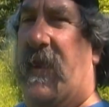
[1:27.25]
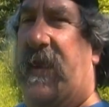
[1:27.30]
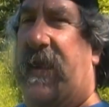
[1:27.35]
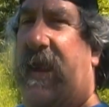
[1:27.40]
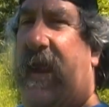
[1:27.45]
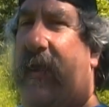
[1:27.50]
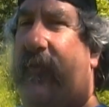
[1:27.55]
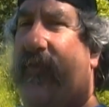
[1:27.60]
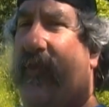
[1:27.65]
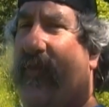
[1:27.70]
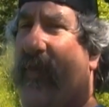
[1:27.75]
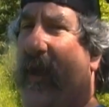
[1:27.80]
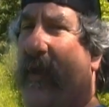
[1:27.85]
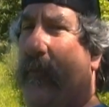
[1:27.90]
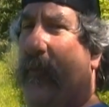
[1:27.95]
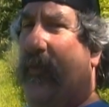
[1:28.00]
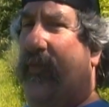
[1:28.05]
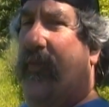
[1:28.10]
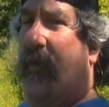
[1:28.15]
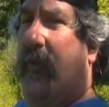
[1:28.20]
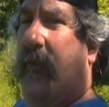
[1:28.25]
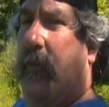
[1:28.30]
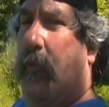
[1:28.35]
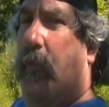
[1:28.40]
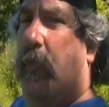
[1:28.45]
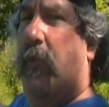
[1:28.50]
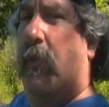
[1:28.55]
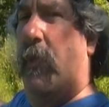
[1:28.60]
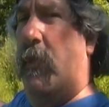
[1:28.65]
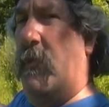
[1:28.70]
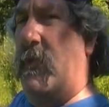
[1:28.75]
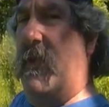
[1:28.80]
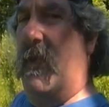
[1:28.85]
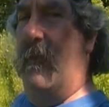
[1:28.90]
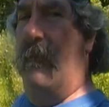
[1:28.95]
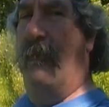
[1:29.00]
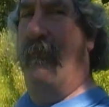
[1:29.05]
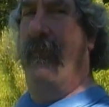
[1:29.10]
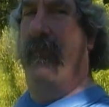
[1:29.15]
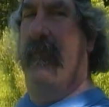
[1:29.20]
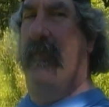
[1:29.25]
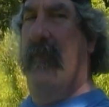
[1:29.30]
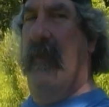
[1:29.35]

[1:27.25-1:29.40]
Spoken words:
Didn't have to take my son to work.